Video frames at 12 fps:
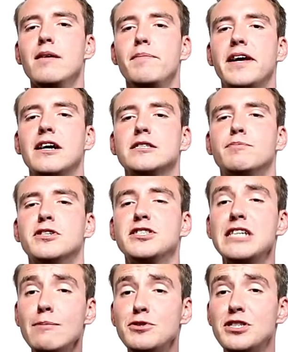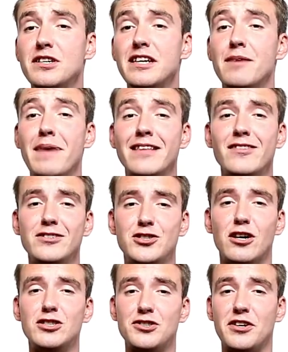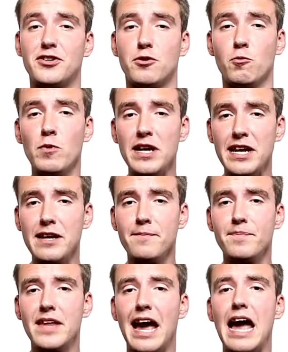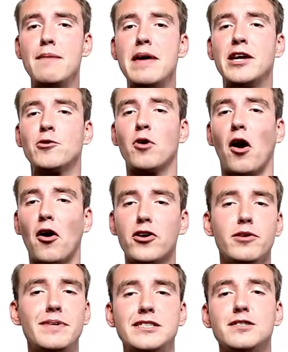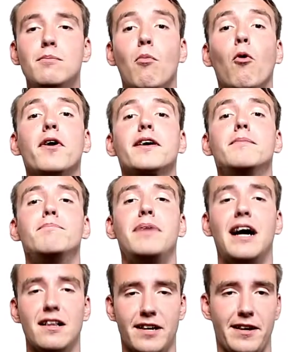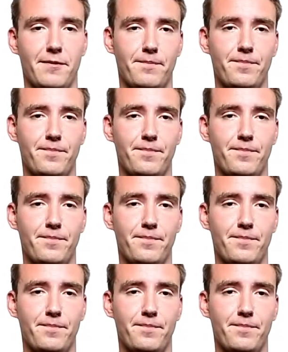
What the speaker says: because perception can make the judge think you're winning and make your arguments more compelling.